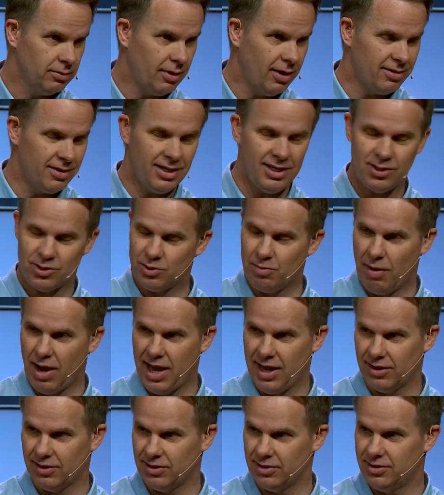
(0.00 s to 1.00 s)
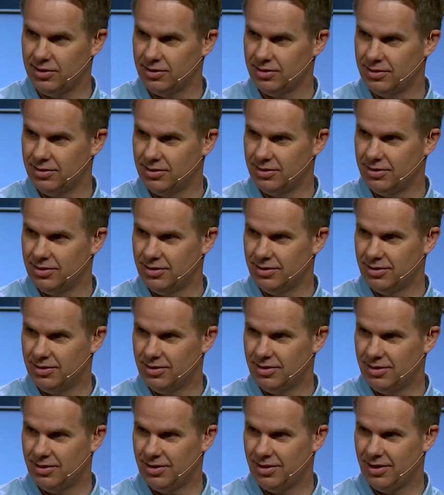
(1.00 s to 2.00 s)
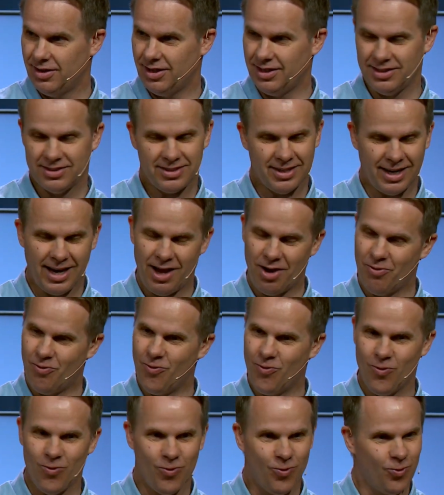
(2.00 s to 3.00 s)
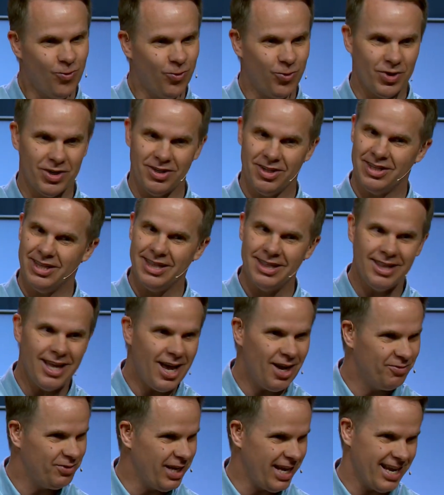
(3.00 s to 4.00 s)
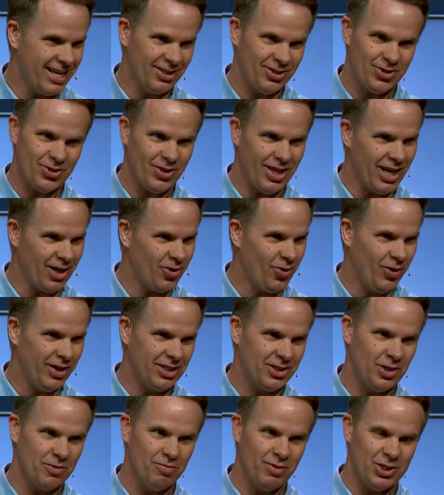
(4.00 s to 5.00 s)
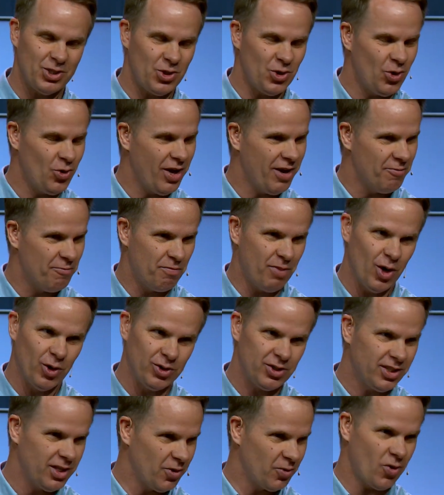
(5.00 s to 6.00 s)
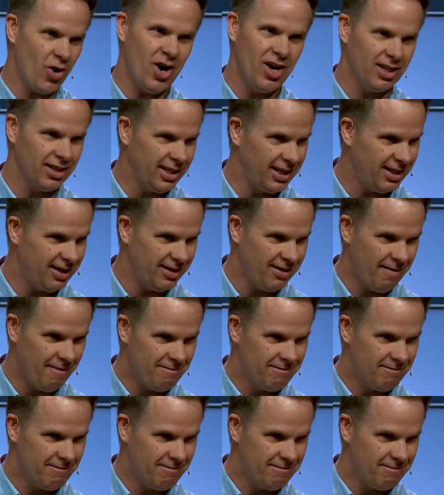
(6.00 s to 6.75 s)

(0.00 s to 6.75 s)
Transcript: And then he smiled. And he said, "I will love to answer that question, but you have posed it wrongly.